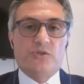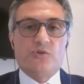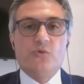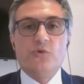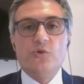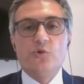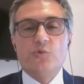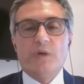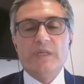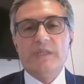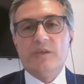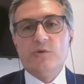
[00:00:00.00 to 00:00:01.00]
So
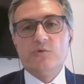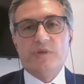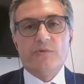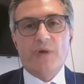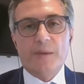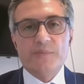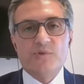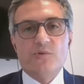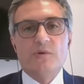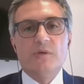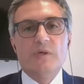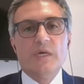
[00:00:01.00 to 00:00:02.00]
usually they use a
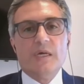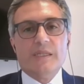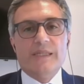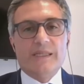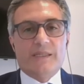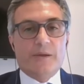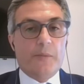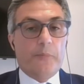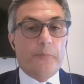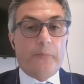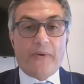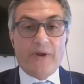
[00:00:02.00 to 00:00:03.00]
ransomware that
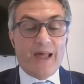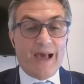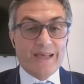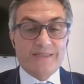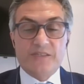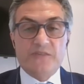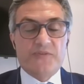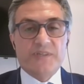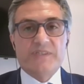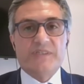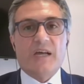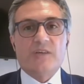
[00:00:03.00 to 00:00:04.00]
paralyze the
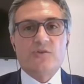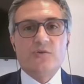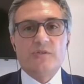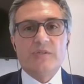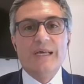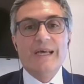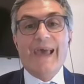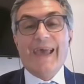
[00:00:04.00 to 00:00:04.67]
infrastructures,